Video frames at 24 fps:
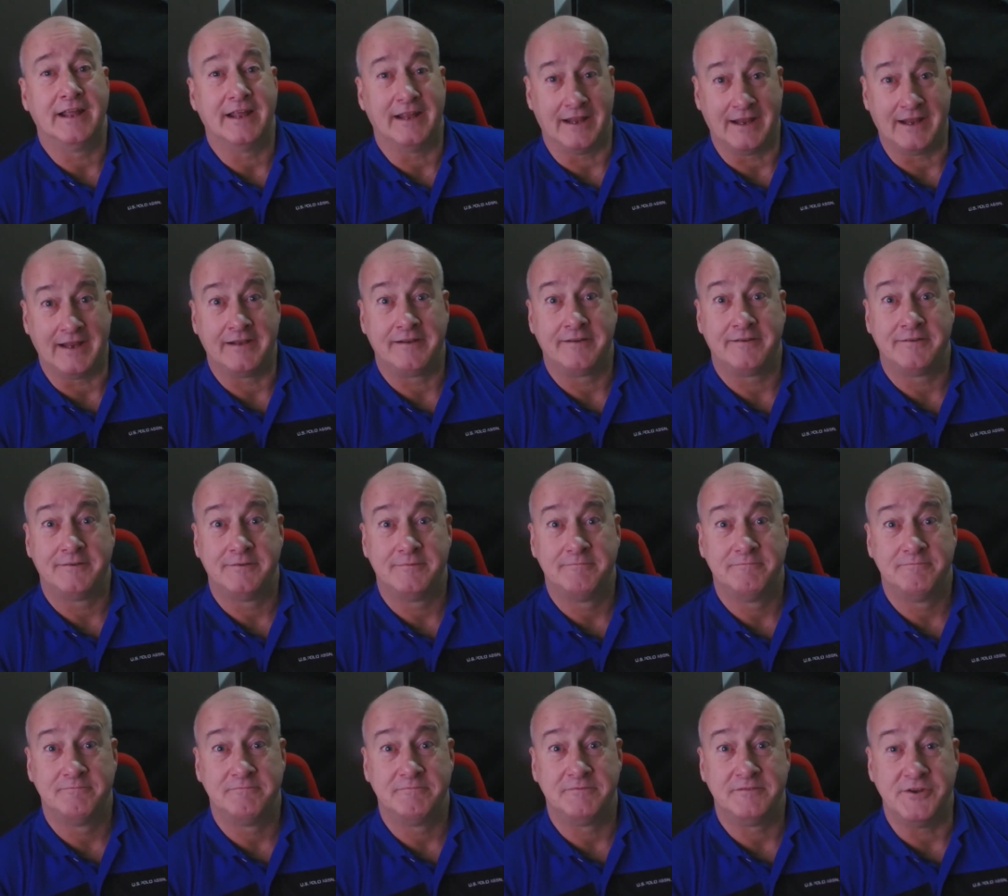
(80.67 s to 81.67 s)
and
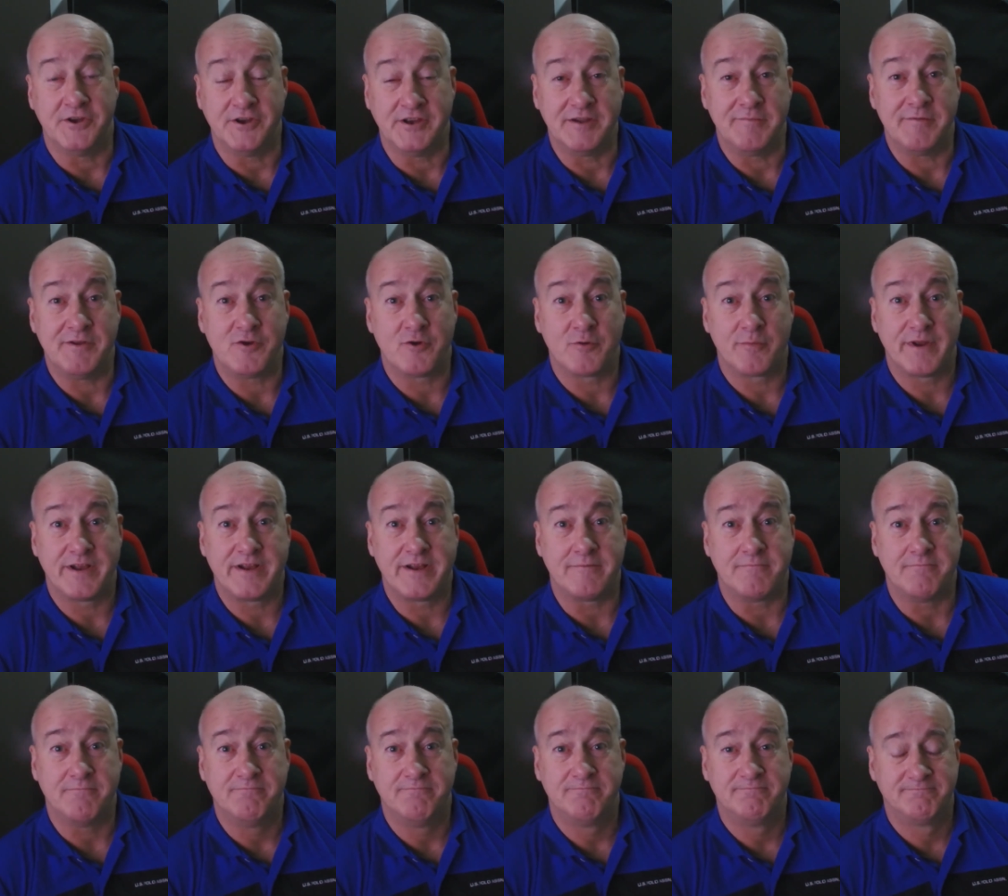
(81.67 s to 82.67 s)
you can give me your opinion.